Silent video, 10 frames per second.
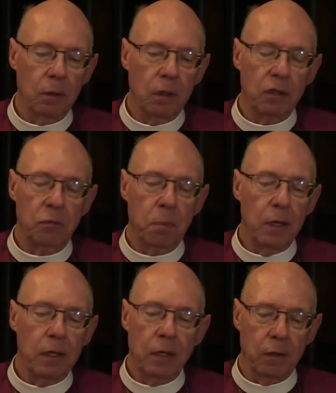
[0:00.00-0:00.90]

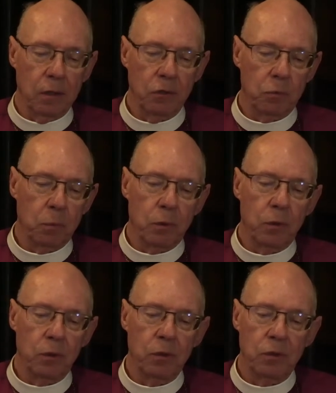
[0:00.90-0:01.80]
explaining these
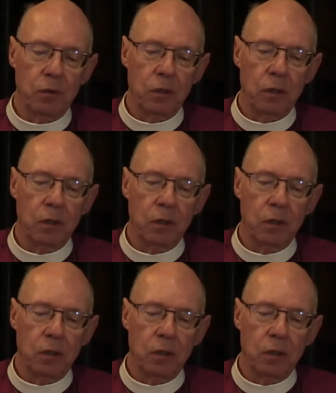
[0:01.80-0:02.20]
words.